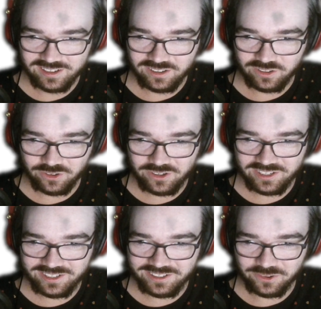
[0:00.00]
Look
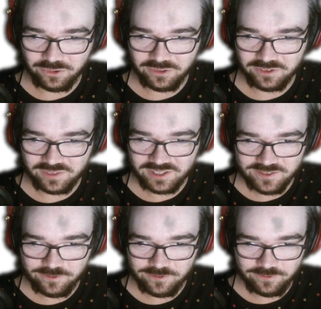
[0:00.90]
at all of
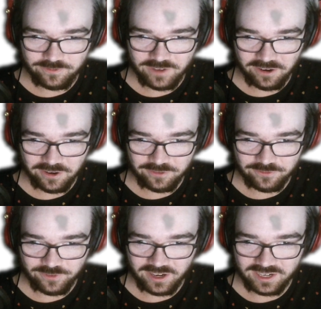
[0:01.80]
this very
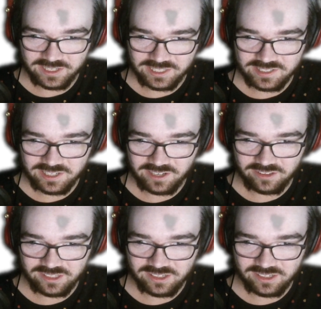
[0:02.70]
fine detail here,